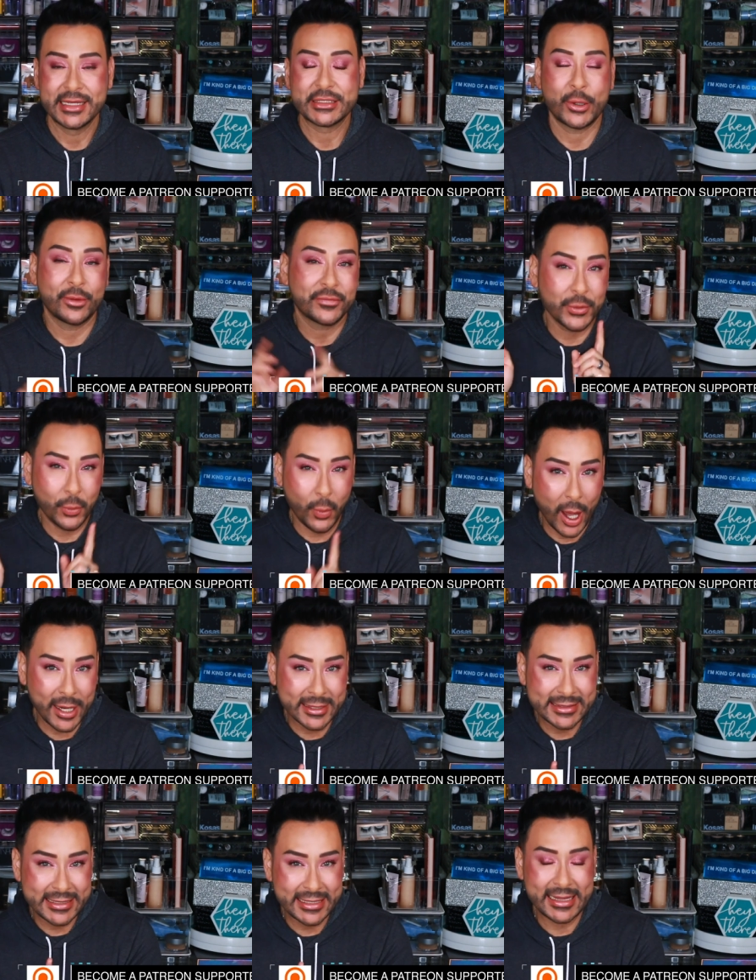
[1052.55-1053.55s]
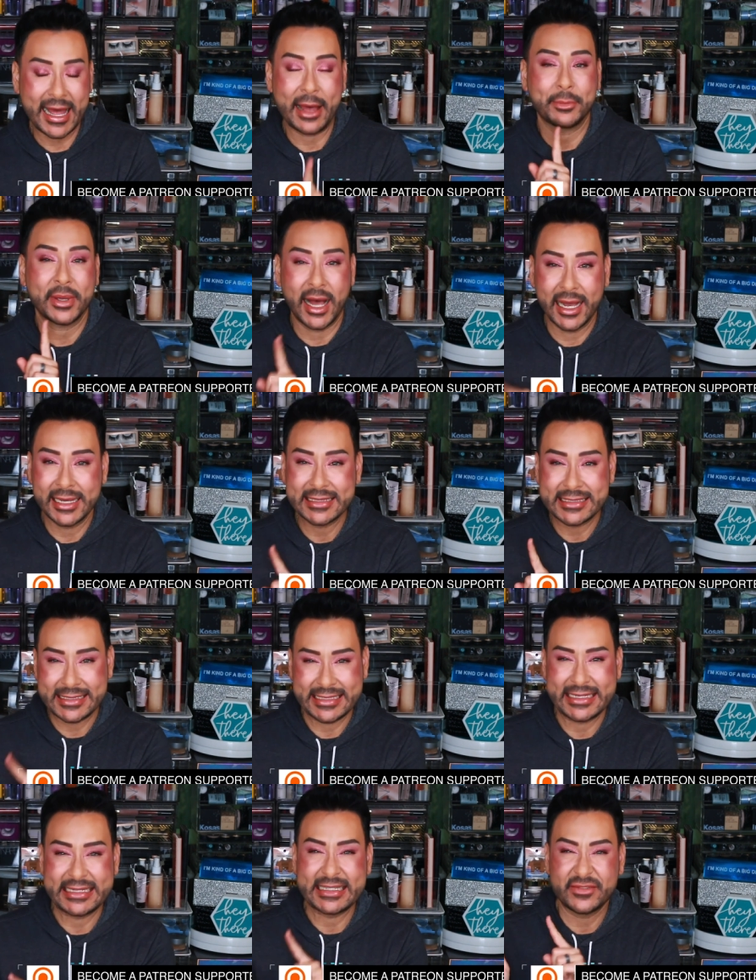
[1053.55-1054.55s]
So if you want to see that behind the
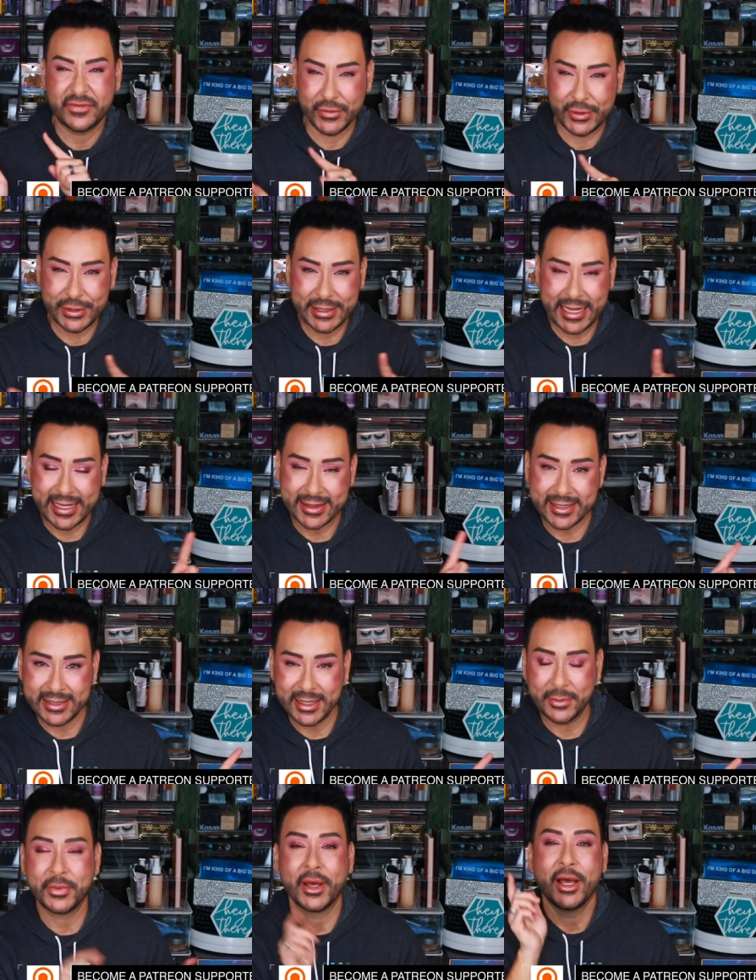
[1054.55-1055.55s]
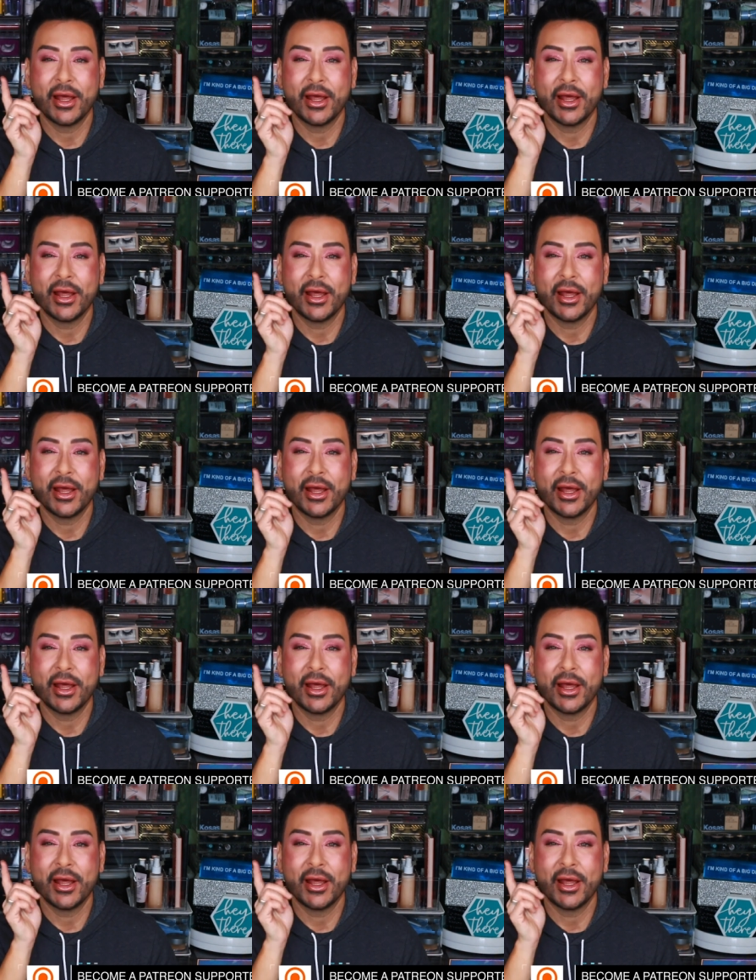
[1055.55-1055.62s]
scenes full length clip,